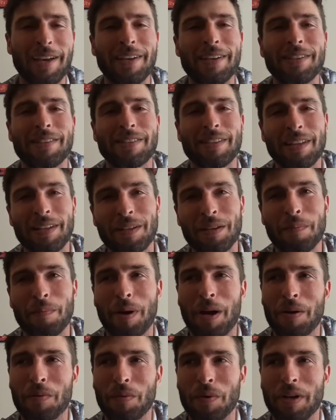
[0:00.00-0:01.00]
Sent it
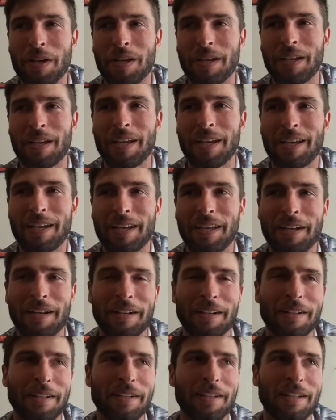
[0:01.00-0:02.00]
my way,
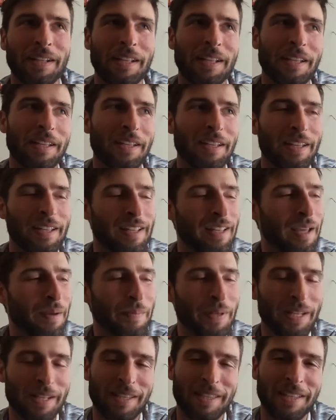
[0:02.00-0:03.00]
and I
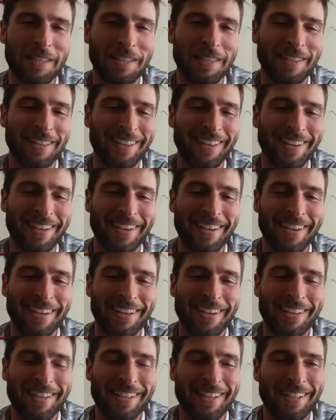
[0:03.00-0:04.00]
mean,
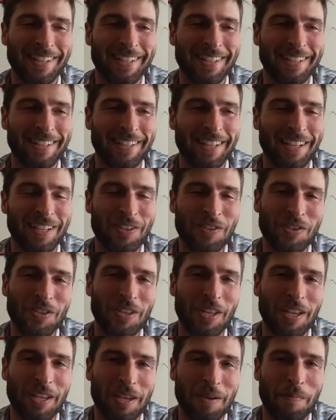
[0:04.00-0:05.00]
like
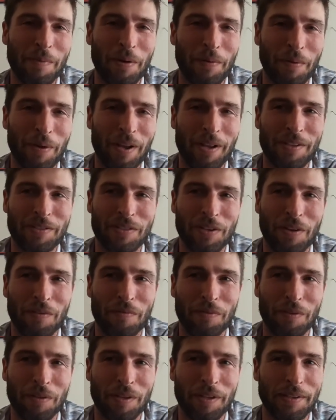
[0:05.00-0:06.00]
usually I get my rods
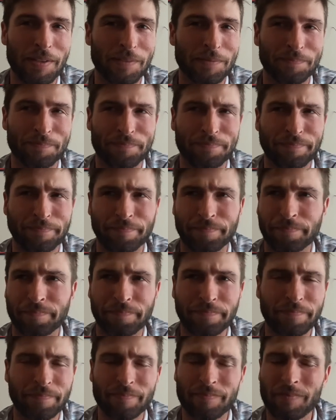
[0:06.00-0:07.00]
off of like,
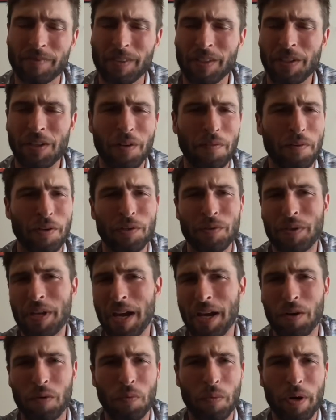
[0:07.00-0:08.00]
you know, if I do
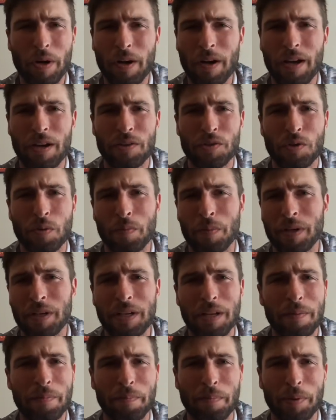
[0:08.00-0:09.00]
Tackle Warehouse or Big
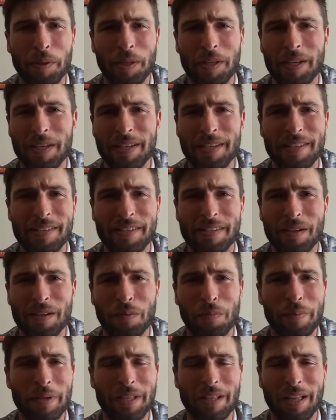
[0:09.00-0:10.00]
Name Plays, it'll
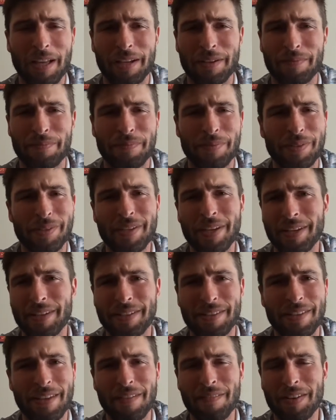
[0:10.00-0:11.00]
be like
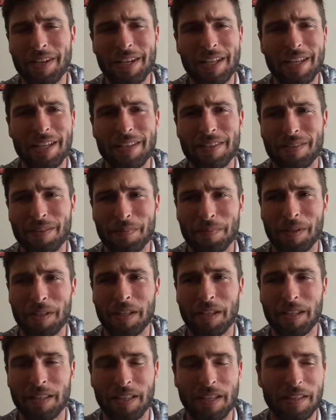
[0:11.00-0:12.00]
6-7 days, something
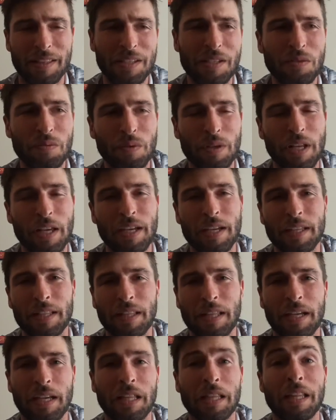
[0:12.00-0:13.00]
like that. These were taking
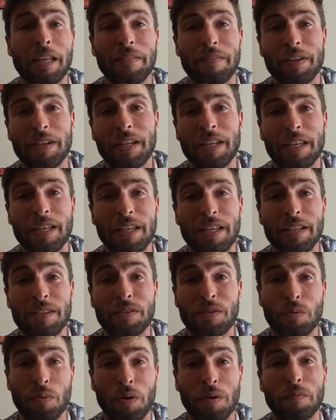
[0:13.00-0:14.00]
like 11 days,
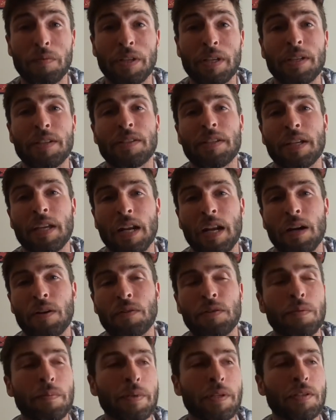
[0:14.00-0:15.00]
12 days to get out
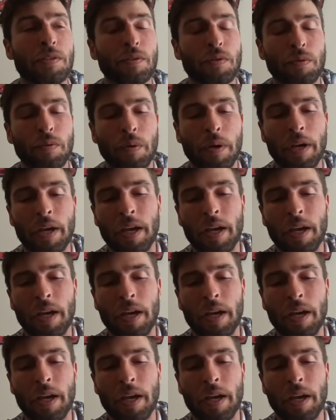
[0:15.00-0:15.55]
to me, so